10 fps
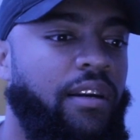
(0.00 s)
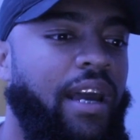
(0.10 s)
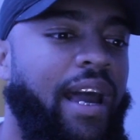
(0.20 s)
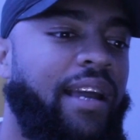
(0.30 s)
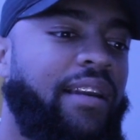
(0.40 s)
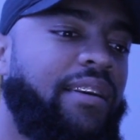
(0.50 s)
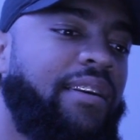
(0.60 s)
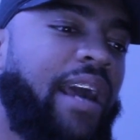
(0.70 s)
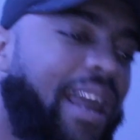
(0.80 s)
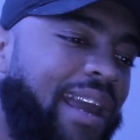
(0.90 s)
God
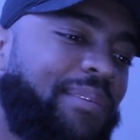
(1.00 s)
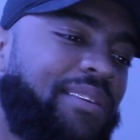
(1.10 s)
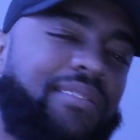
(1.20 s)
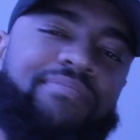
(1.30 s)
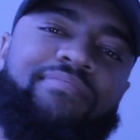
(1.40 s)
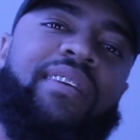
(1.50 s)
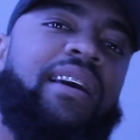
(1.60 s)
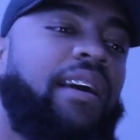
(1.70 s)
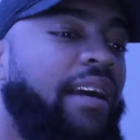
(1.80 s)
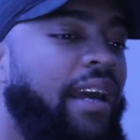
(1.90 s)
damn,
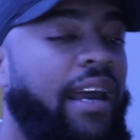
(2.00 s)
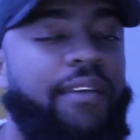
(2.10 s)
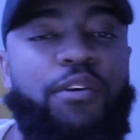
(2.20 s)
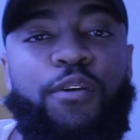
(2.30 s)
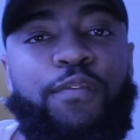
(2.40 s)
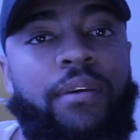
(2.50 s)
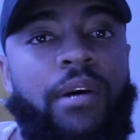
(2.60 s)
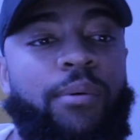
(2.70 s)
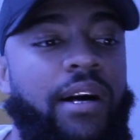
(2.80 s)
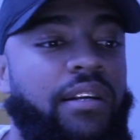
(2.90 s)
hey, if you a
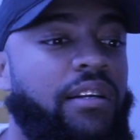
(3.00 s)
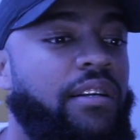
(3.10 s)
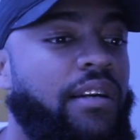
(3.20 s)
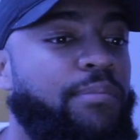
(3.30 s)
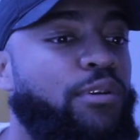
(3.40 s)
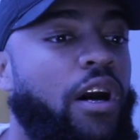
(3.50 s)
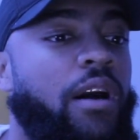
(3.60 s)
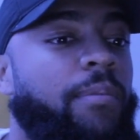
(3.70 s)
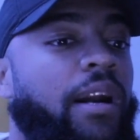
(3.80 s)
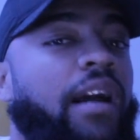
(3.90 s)
female watching this, I'm
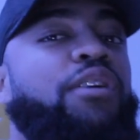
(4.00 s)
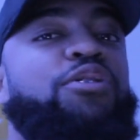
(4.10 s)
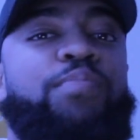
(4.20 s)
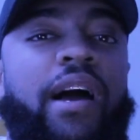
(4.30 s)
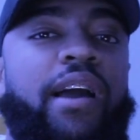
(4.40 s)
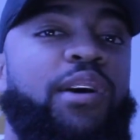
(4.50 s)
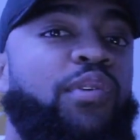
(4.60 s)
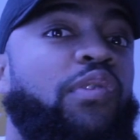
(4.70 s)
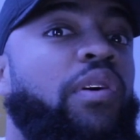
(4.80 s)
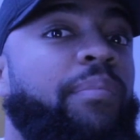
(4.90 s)
sorry, but I know you probably
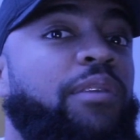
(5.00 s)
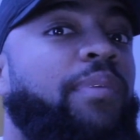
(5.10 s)
agree with me.